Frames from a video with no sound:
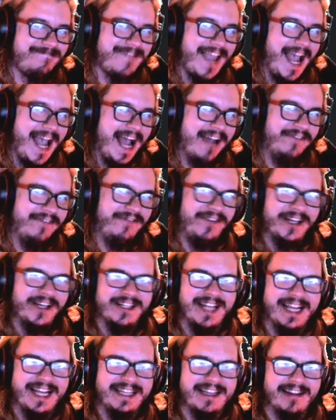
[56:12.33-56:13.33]
I feel
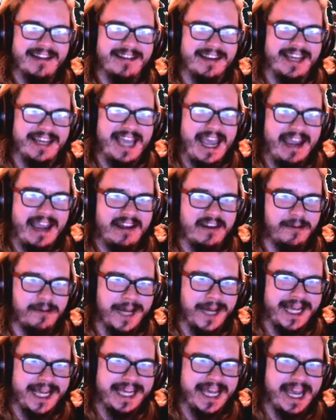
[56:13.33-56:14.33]
like that's a
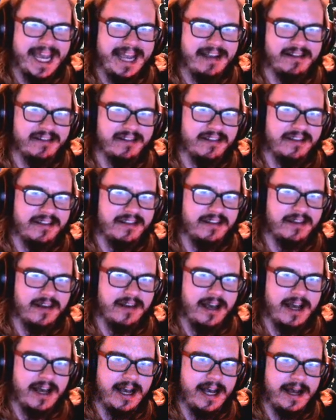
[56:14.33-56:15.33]
case-by-case
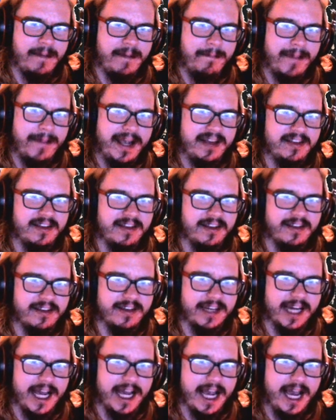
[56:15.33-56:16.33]
basis,
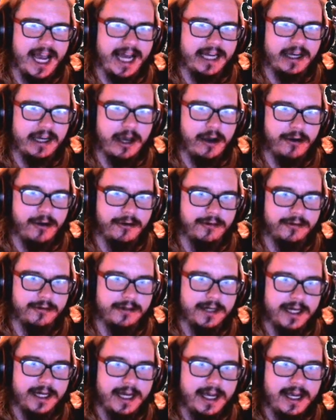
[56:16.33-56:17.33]
and I
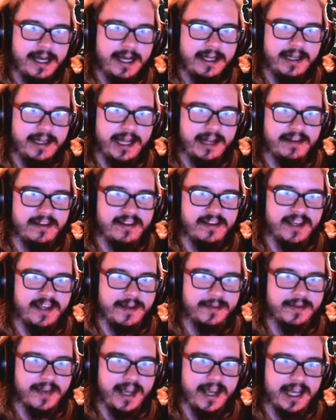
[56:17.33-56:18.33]
know that
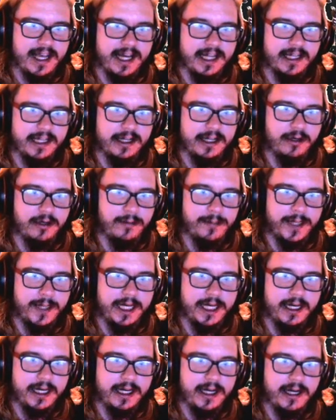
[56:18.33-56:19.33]
seems like a little
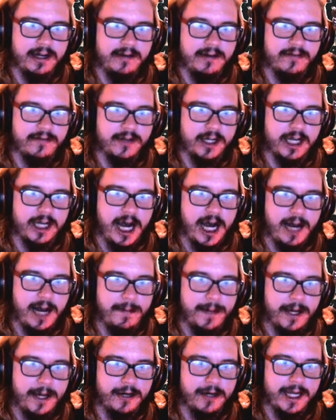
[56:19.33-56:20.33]
bit of a
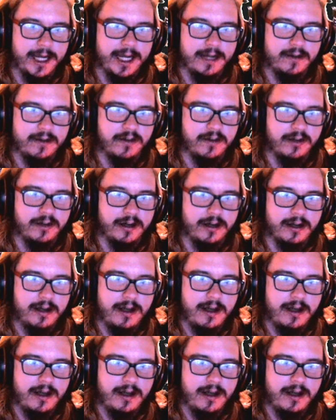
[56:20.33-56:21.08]
cop-out answer,